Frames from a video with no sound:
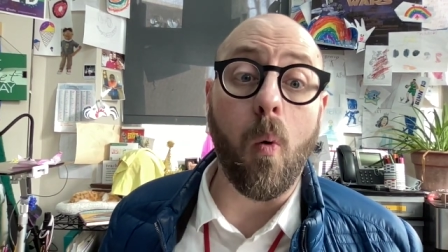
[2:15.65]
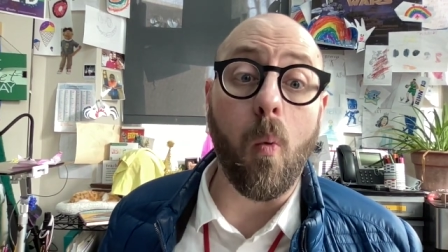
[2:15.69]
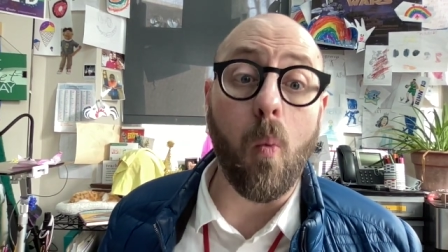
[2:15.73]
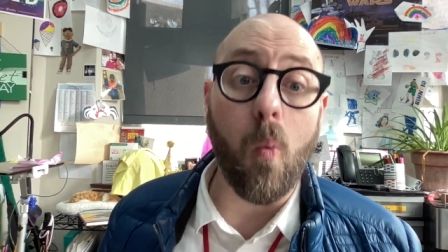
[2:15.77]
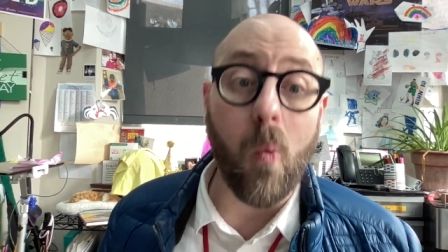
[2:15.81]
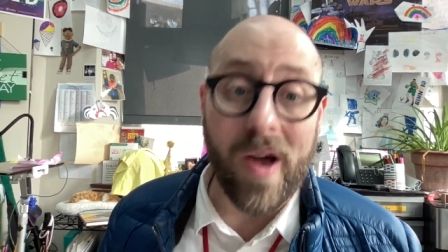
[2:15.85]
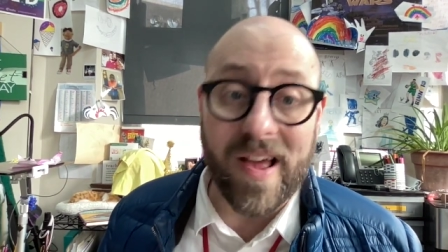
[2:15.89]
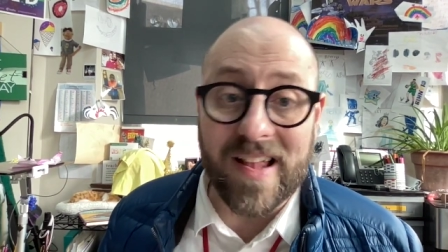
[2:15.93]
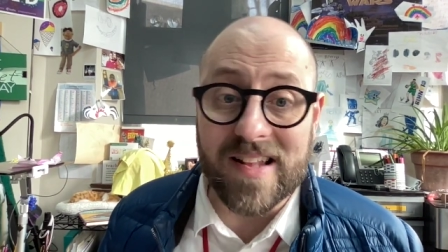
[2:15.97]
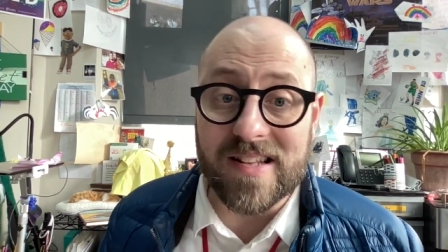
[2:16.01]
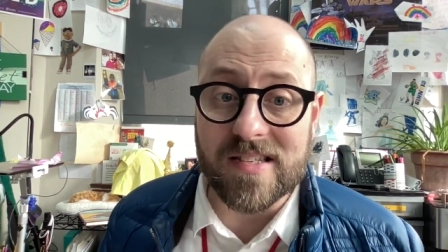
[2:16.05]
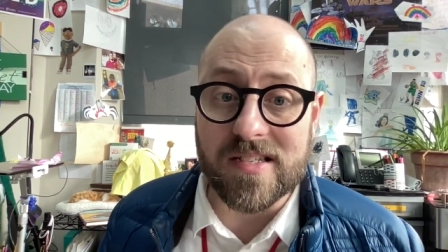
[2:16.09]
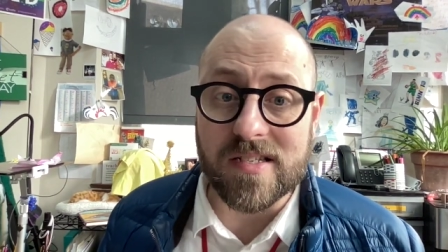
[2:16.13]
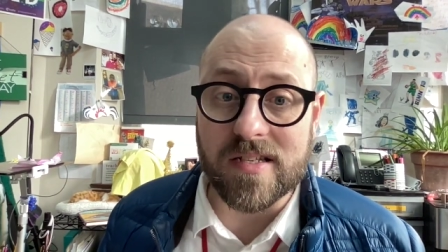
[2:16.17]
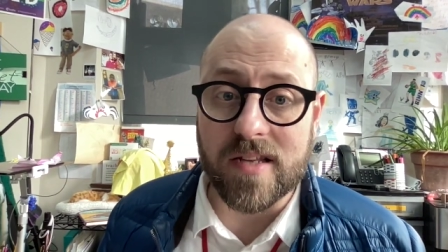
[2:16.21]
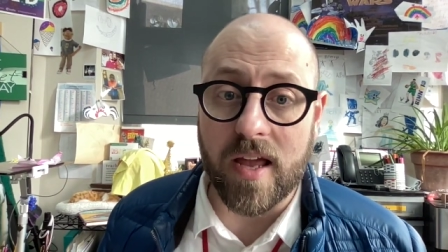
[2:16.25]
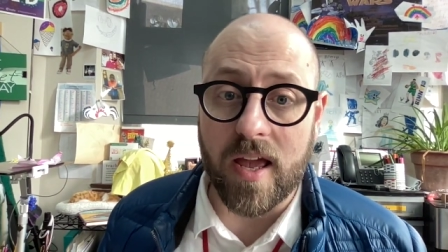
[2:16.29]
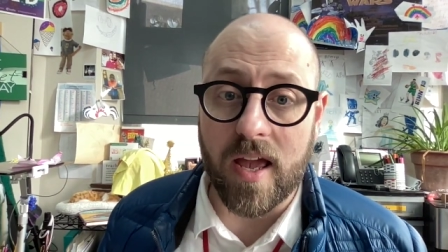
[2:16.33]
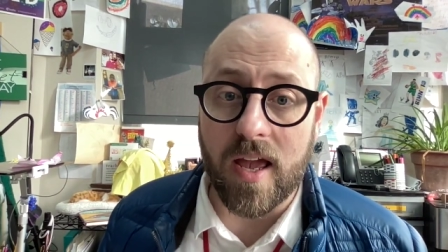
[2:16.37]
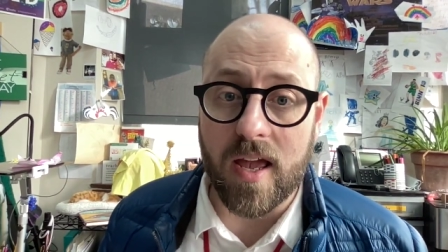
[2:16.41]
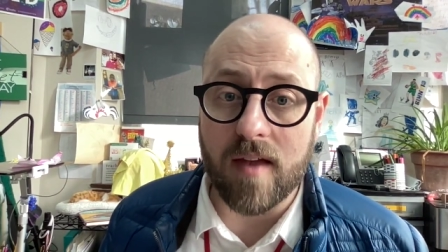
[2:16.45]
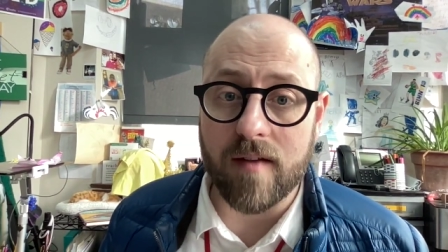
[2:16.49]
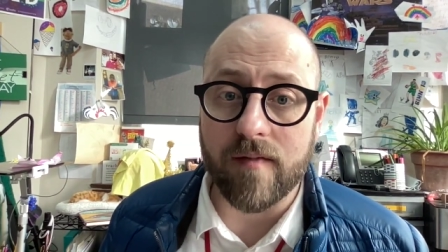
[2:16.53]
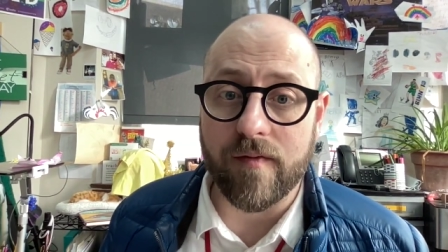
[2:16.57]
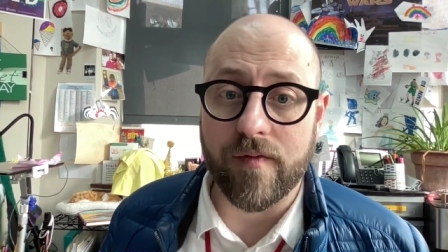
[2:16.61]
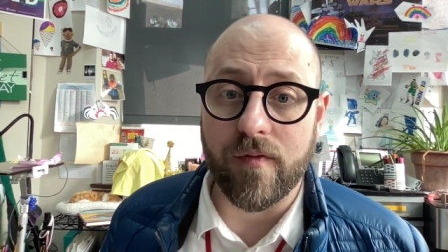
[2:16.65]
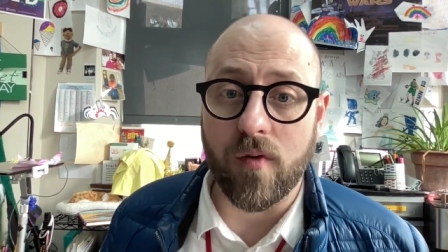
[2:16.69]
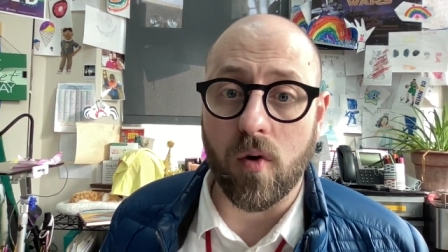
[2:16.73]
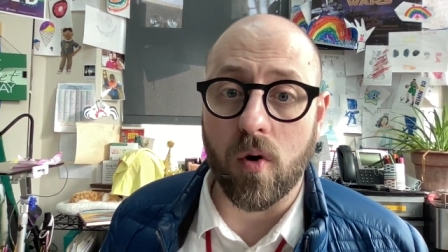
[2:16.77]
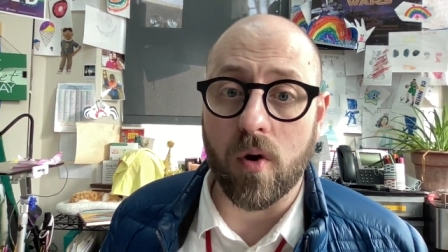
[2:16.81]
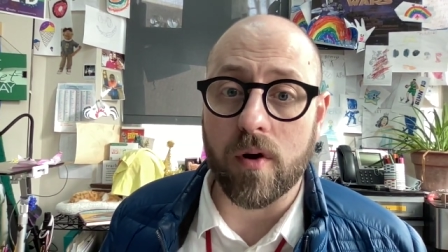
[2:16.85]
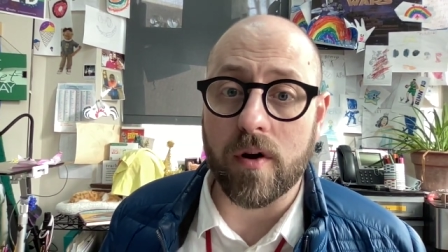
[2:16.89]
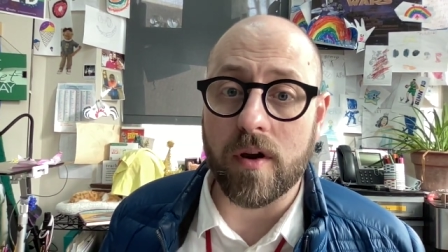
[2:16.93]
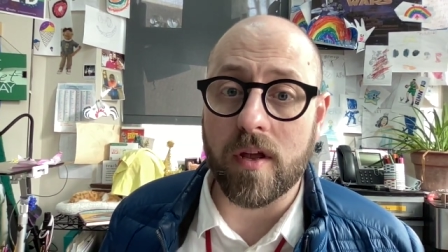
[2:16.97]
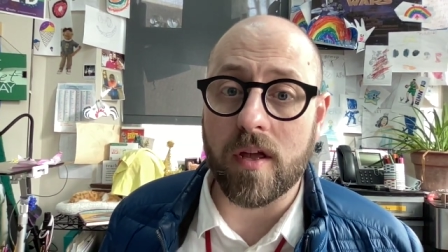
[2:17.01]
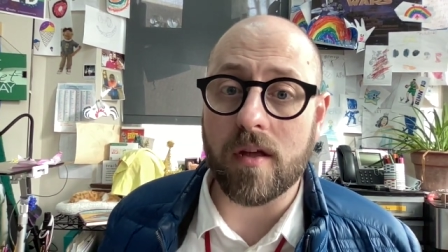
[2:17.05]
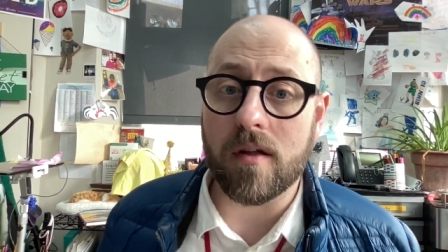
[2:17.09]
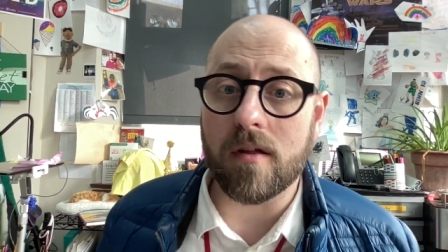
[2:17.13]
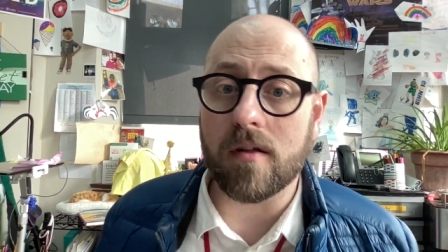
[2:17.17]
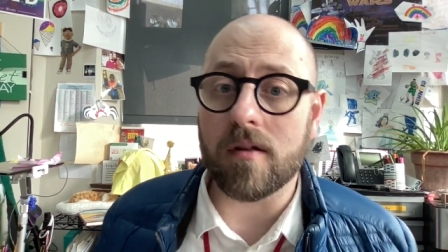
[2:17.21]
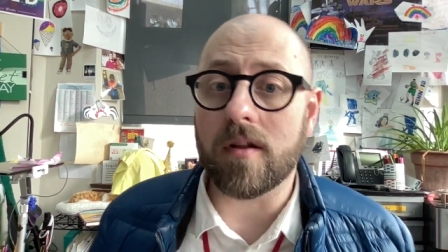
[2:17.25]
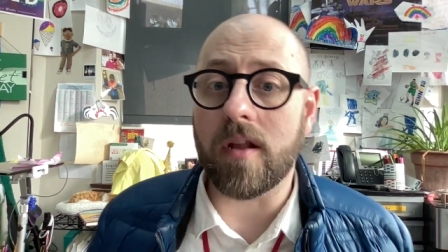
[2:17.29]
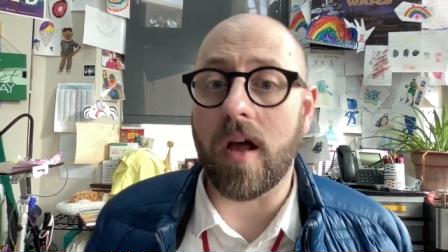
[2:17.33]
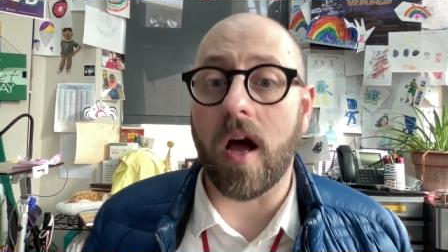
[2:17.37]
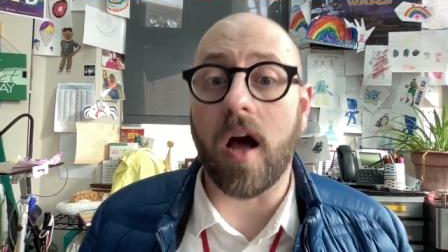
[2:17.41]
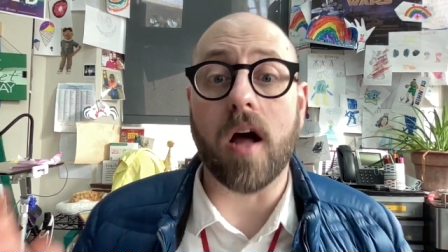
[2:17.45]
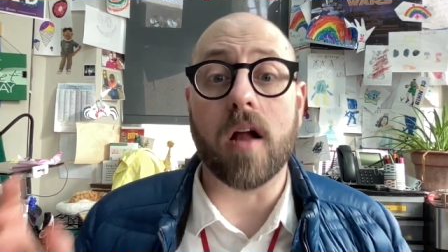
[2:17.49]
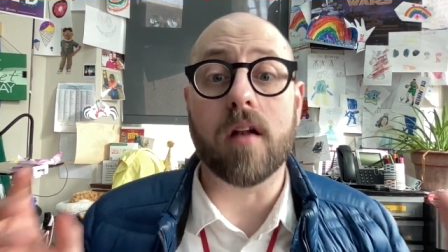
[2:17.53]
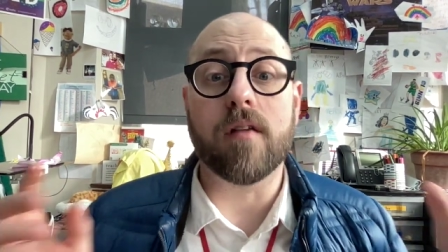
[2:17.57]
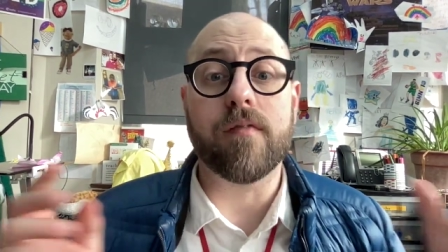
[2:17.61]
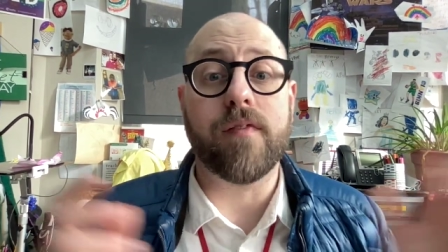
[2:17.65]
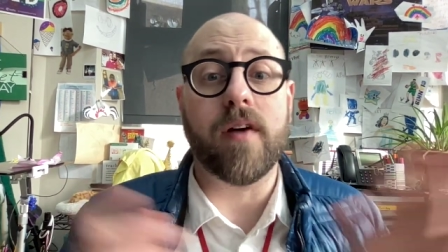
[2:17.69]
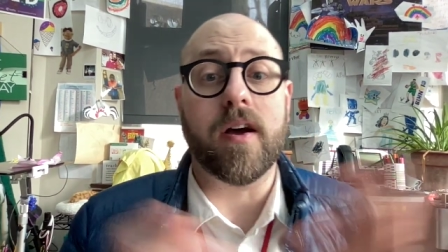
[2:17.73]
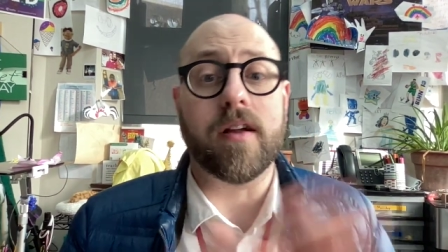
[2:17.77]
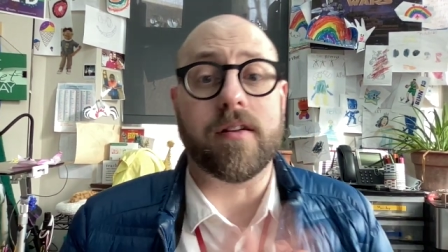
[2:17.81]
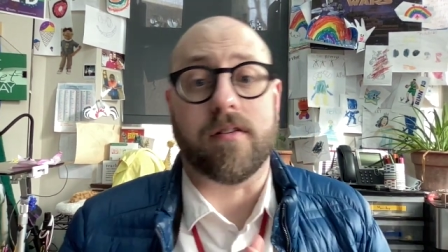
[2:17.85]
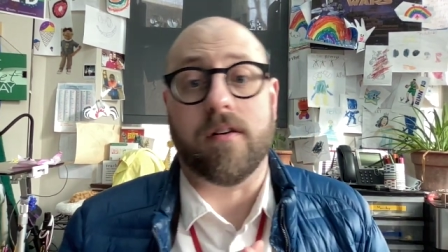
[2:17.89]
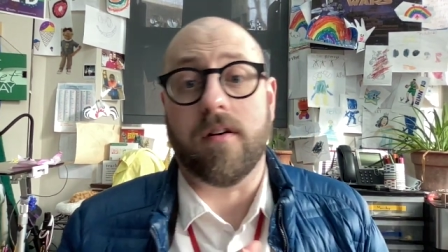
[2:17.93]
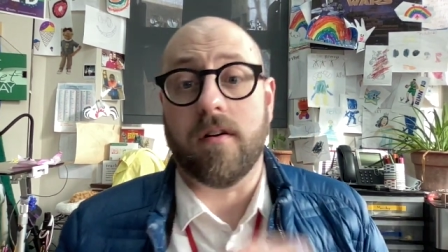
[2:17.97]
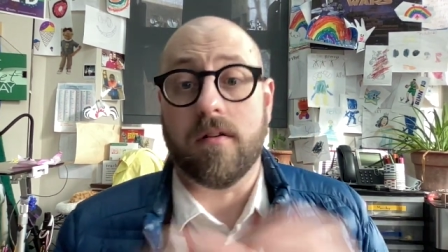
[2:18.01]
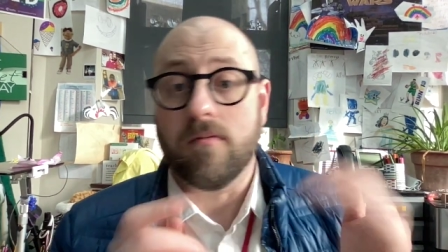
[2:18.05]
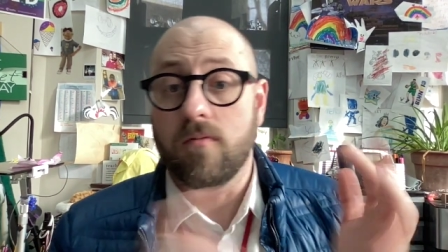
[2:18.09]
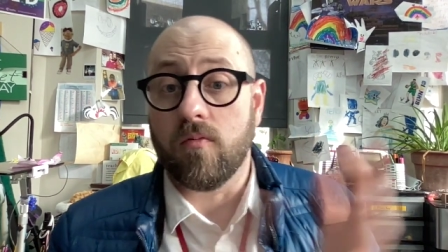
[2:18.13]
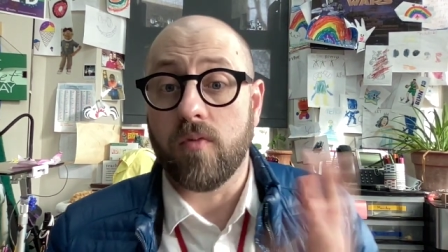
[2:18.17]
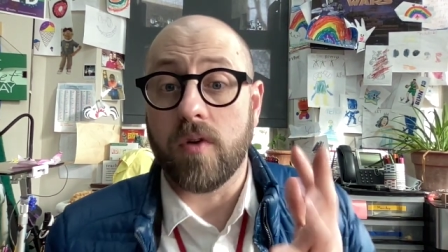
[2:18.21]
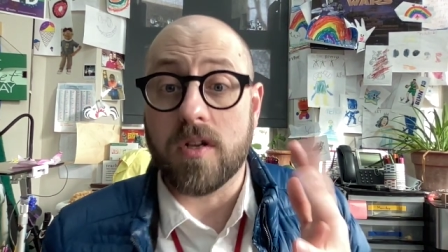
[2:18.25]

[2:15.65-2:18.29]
Wednesday for Eid al Fitr,